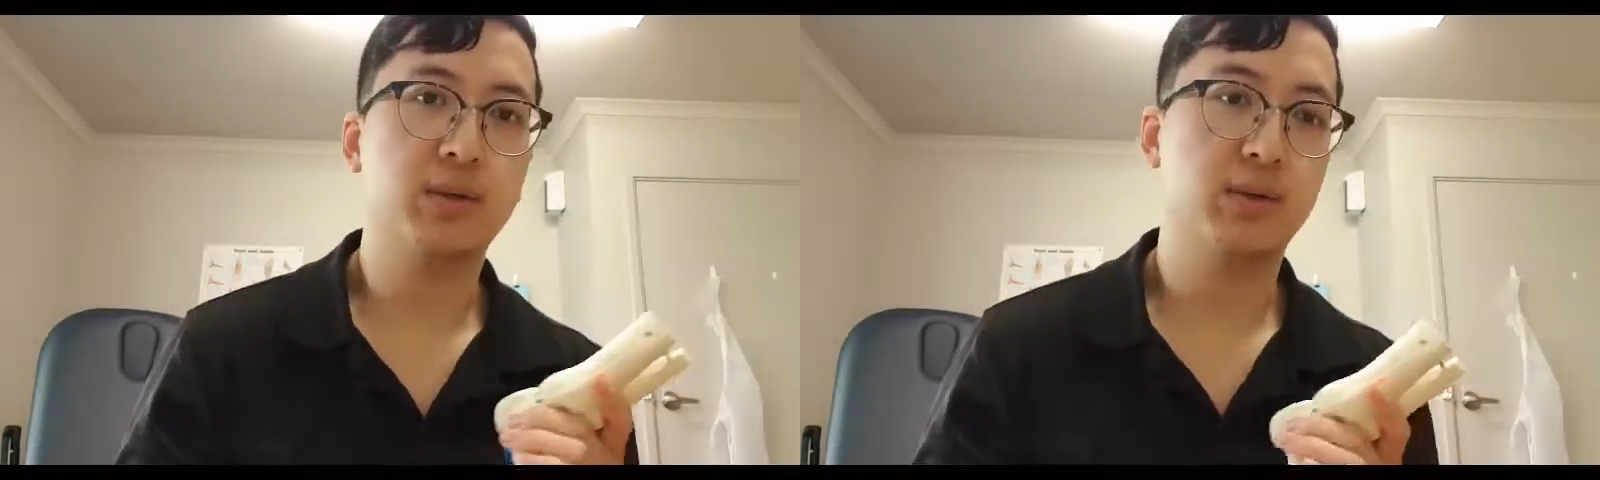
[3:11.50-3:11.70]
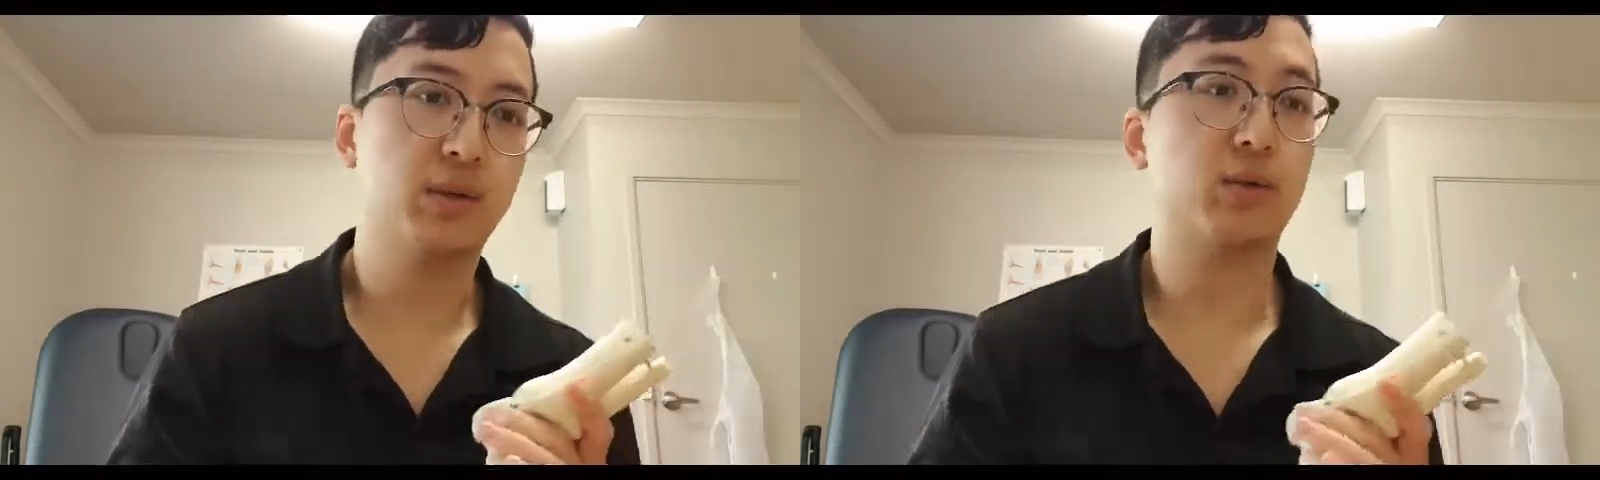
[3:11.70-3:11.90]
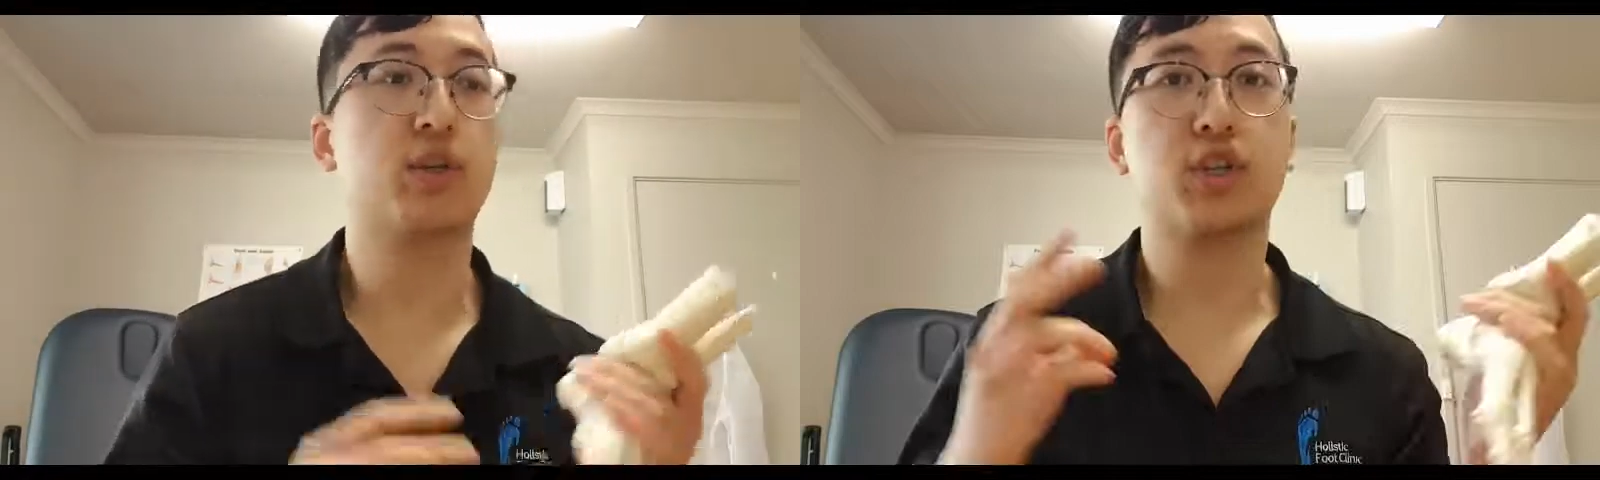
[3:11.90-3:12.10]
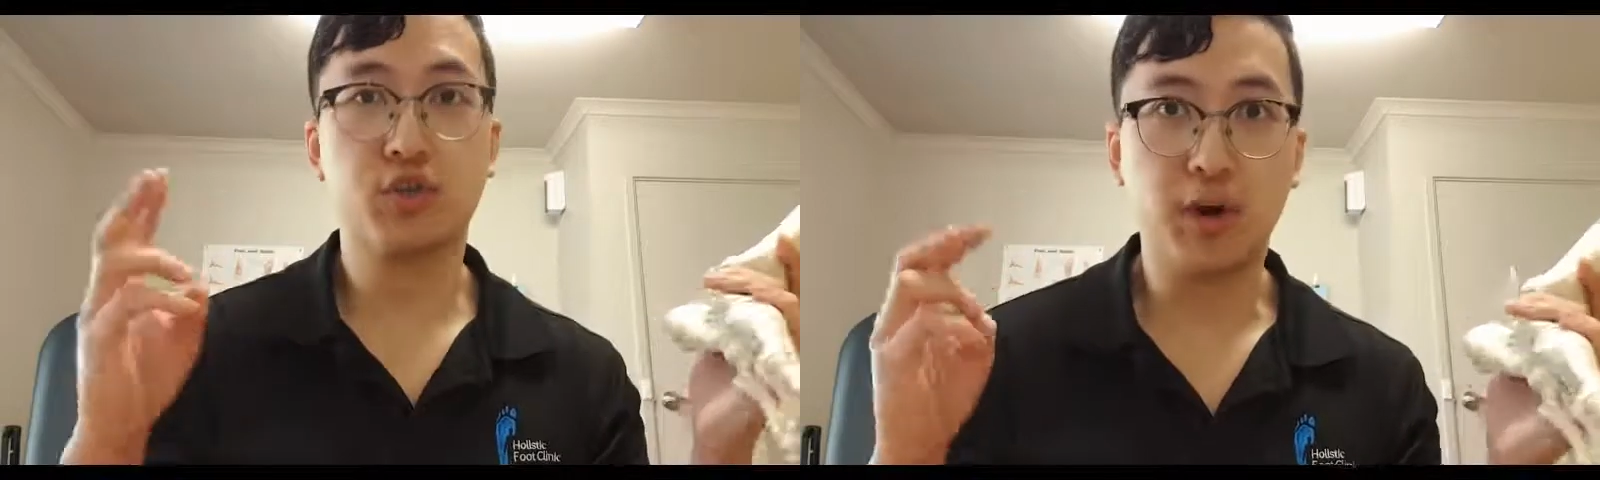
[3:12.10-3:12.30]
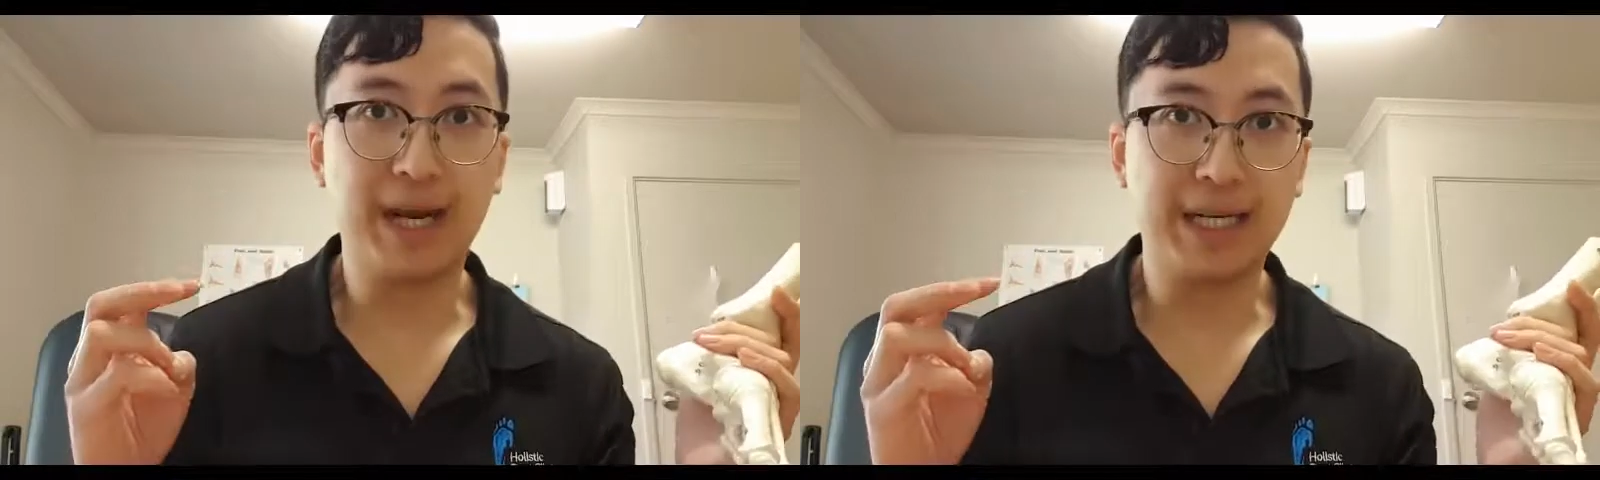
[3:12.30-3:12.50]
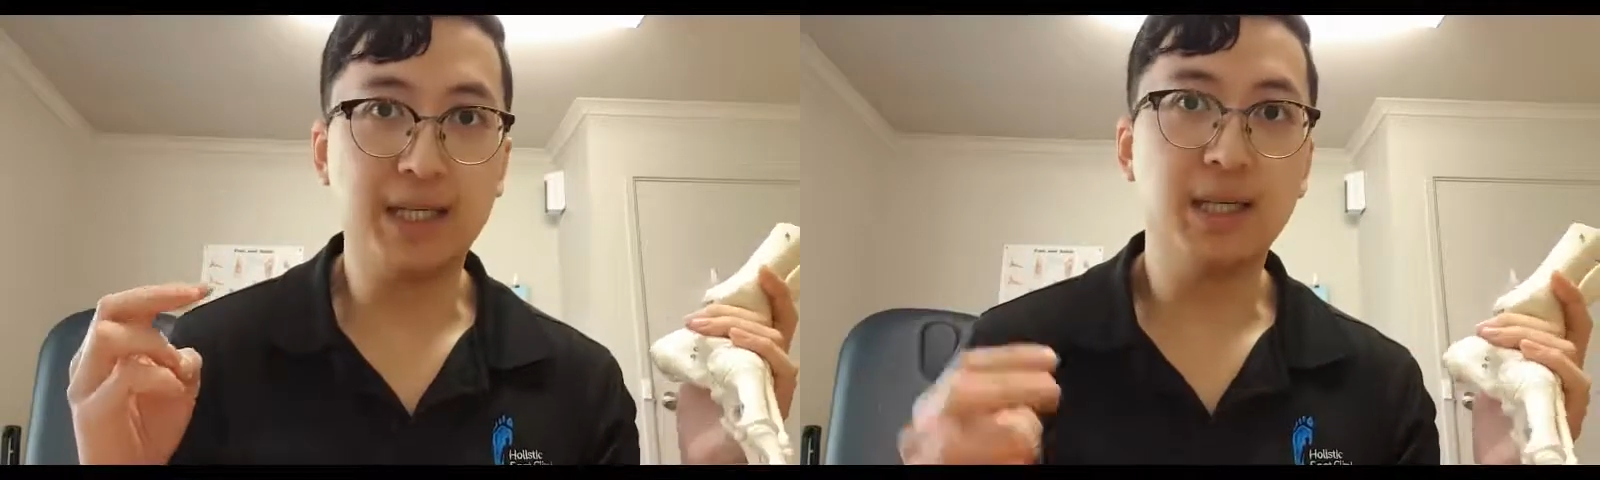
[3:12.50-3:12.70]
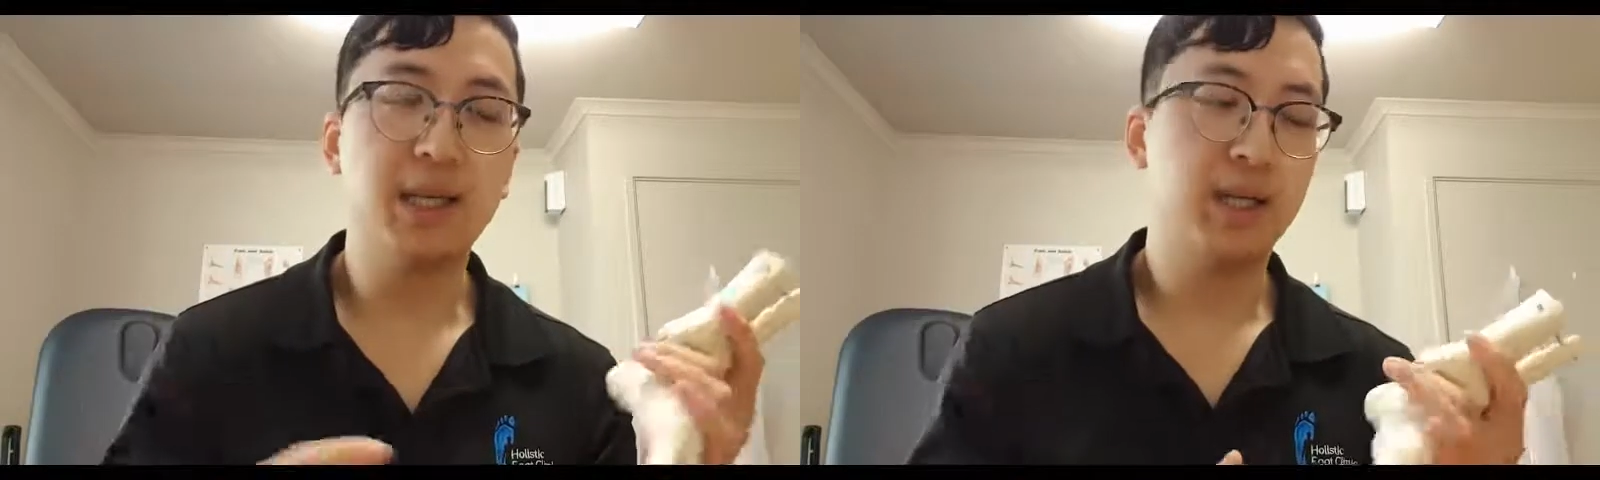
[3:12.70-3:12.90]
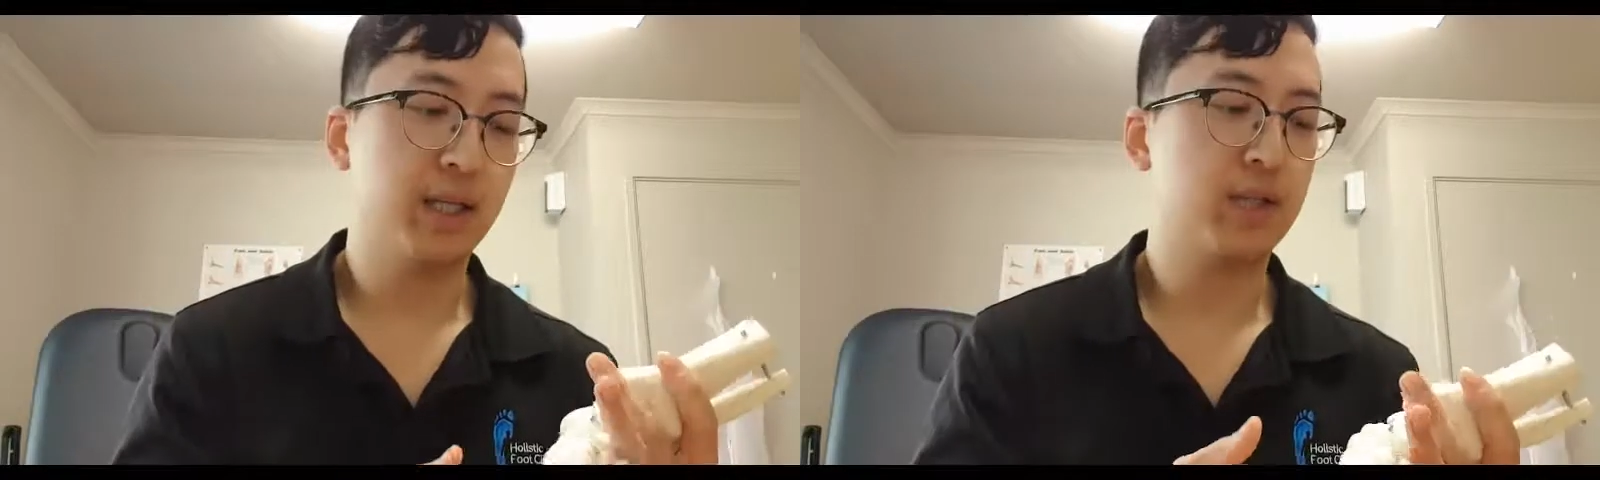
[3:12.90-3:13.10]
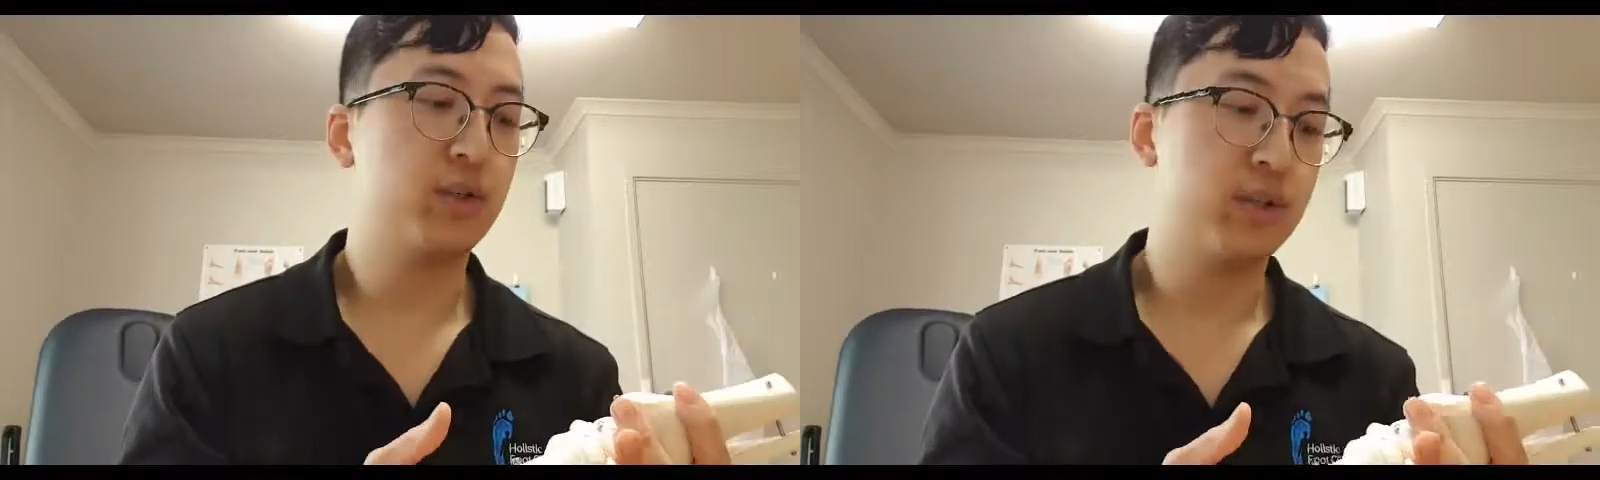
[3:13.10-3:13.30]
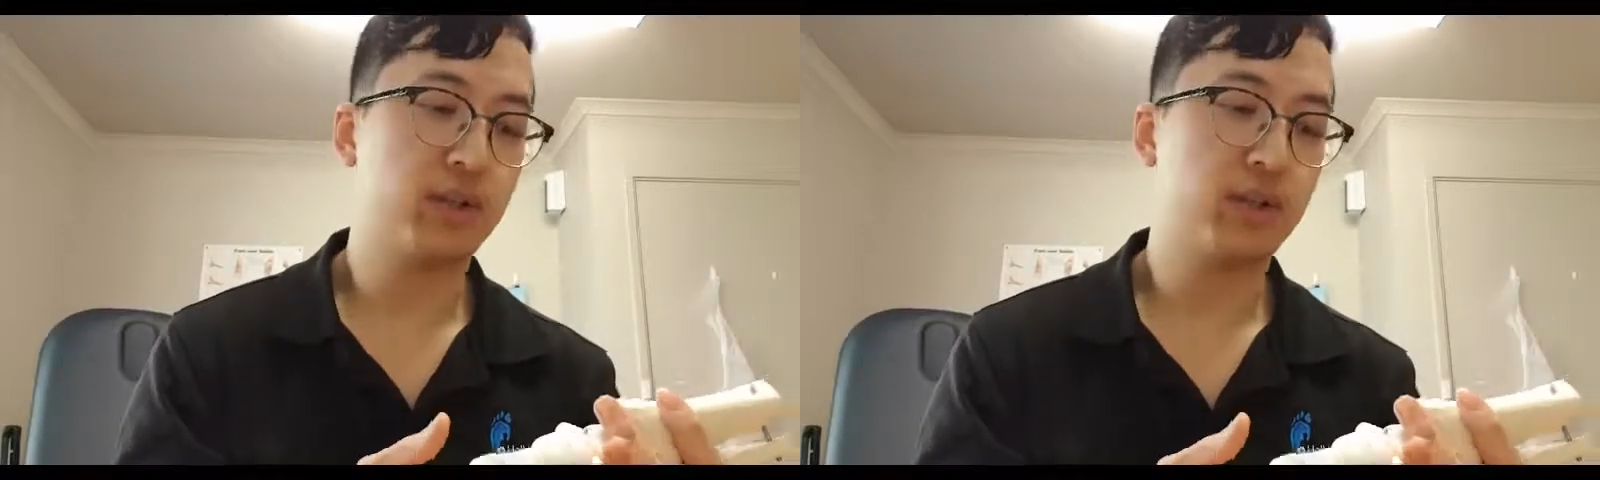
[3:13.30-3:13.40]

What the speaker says: or a strain, that's usually